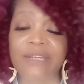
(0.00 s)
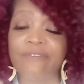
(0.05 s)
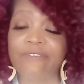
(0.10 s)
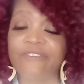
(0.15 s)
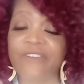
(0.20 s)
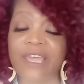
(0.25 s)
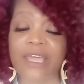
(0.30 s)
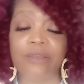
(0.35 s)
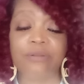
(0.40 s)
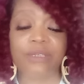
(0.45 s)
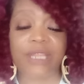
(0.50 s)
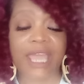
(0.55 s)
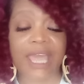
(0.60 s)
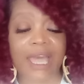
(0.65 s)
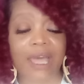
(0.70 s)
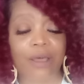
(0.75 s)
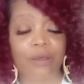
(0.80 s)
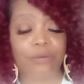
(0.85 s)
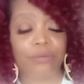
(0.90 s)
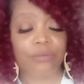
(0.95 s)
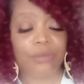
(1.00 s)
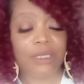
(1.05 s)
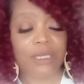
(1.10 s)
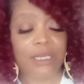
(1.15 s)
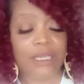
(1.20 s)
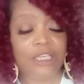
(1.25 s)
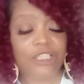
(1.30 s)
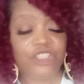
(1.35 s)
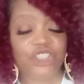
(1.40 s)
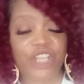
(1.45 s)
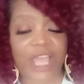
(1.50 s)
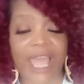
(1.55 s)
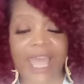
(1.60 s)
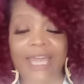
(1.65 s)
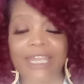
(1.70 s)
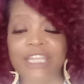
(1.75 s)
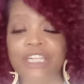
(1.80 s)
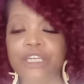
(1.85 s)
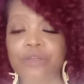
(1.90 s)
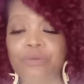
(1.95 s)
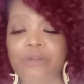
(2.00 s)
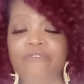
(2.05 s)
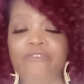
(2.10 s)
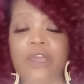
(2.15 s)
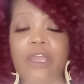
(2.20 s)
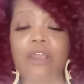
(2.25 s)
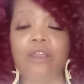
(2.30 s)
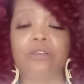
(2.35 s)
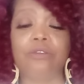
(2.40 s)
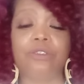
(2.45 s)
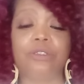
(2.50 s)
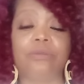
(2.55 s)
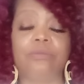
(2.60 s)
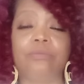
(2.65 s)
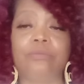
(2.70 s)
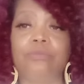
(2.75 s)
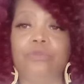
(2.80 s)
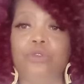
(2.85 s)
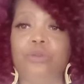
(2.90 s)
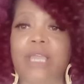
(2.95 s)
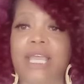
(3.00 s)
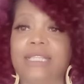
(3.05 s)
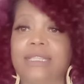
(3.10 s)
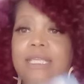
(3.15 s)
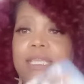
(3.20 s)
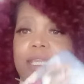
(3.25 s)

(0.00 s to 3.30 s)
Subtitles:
found out. Child in the reverse. You got the